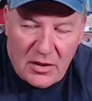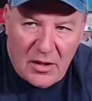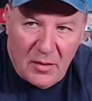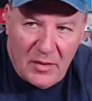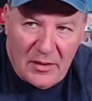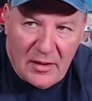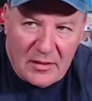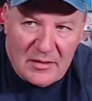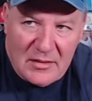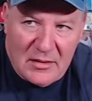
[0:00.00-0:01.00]
coming
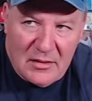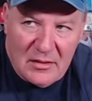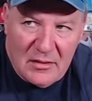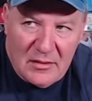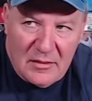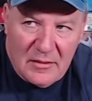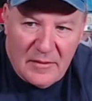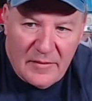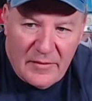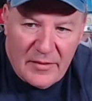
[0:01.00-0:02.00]
next
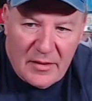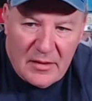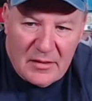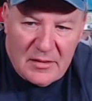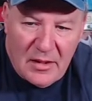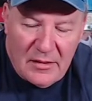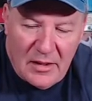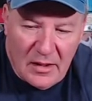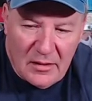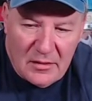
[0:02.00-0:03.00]

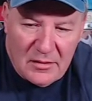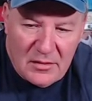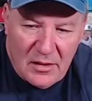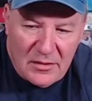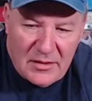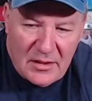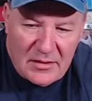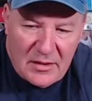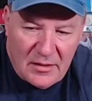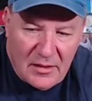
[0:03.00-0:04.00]
Sunday starts next
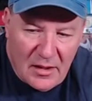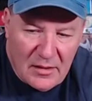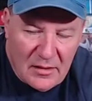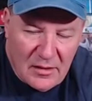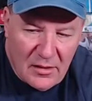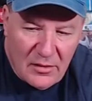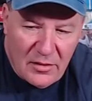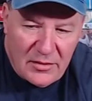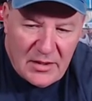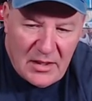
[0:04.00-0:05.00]
Sunday.
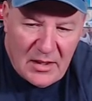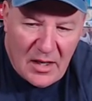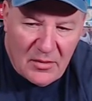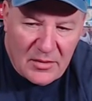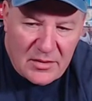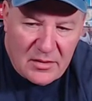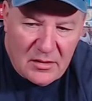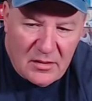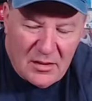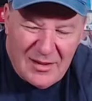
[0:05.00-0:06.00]
13 hours.
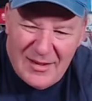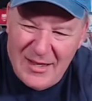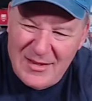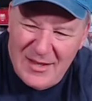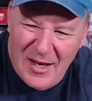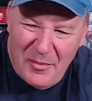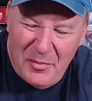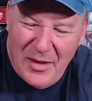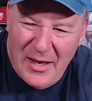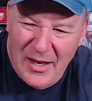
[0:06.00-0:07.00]
That's not
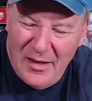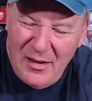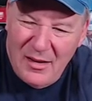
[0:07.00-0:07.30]
bad.